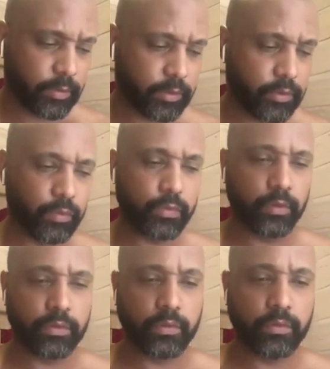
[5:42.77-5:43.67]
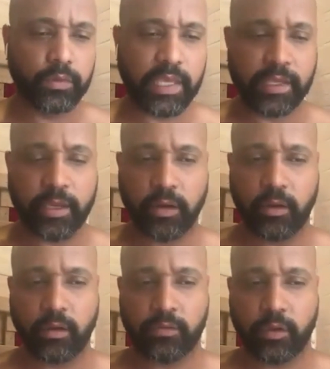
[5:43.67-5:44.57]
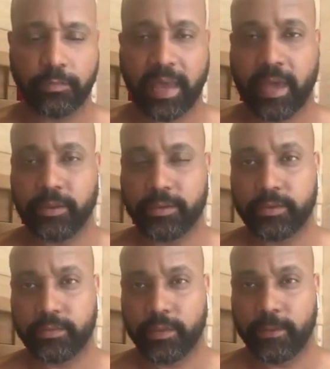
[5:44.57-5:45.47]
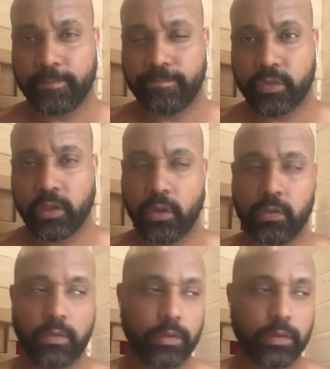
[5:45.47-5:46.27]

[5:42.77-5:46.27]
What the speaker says: to take care of your balance, right? So